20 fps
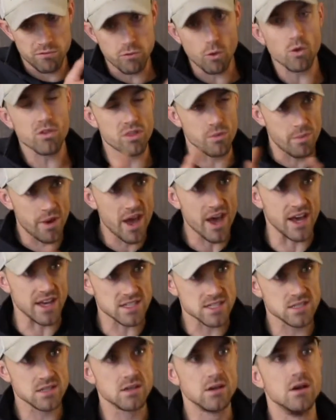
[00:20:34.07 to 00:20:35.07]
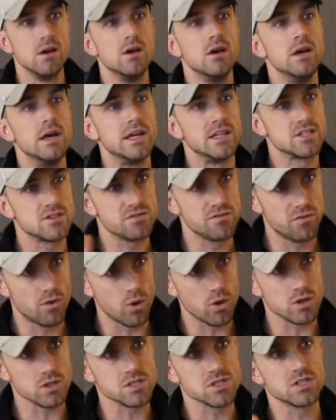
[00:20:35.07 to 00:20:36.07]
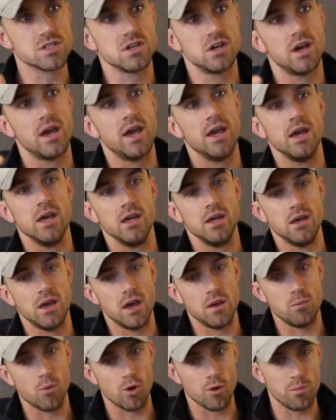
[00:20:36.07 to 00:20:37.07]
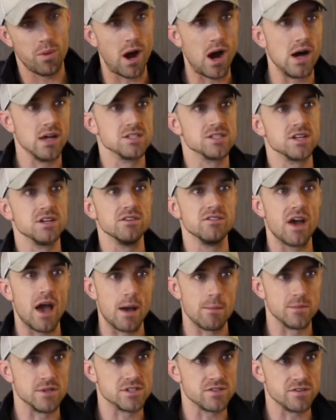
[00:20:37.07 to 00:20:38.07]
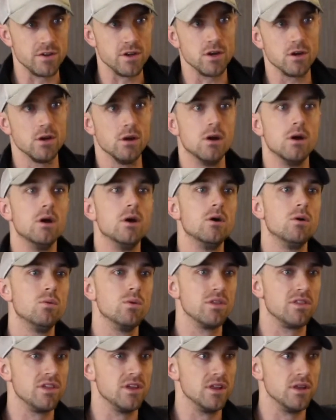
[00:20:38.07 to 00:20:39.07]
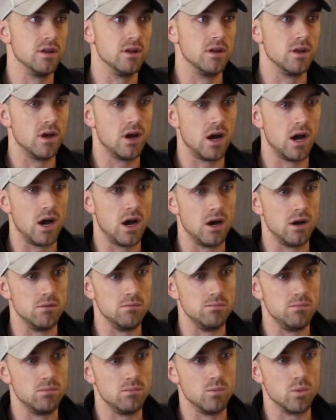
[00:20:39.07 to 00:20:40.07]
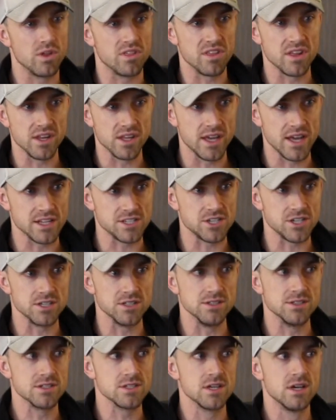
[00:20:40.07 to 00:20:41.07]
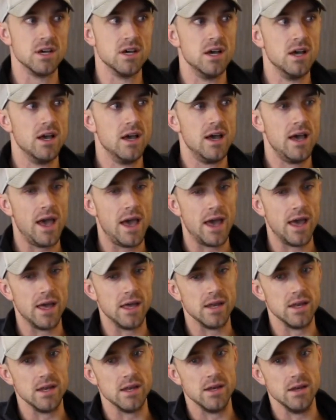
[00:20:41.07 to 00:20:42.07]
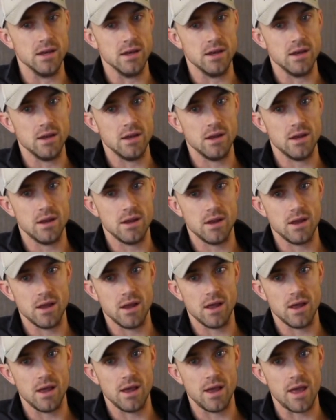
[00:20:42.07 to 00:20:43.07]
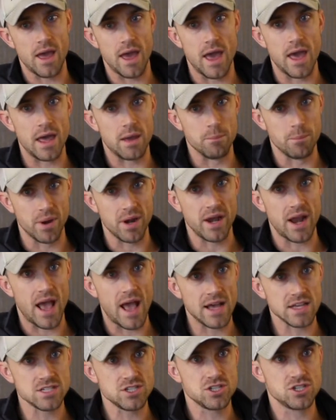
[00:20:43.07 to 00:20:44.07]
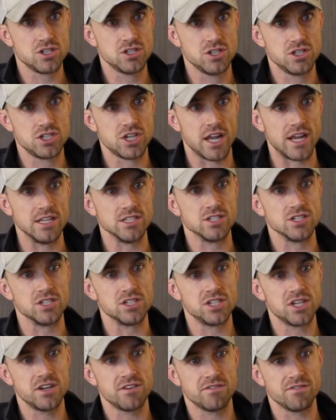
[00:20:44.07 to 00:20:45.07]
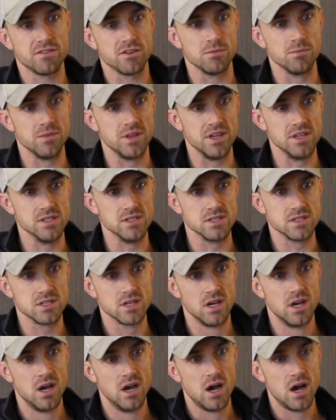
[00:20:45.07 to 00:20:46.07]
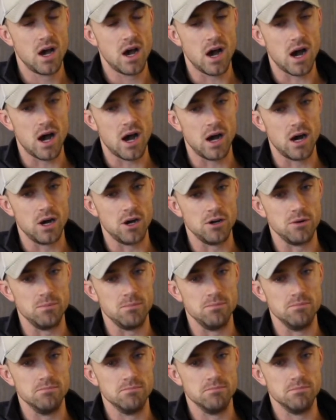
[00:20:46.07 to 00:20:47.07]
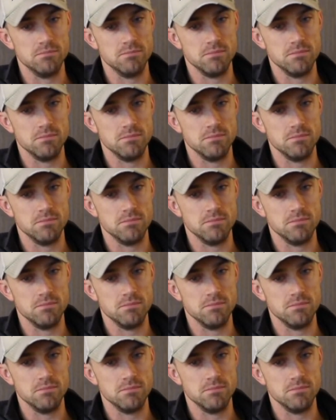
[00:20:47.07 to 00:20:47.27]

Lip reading: for the best, it's forced a more positive atmosphere within kitchens, and, but it has changed a shift from these um,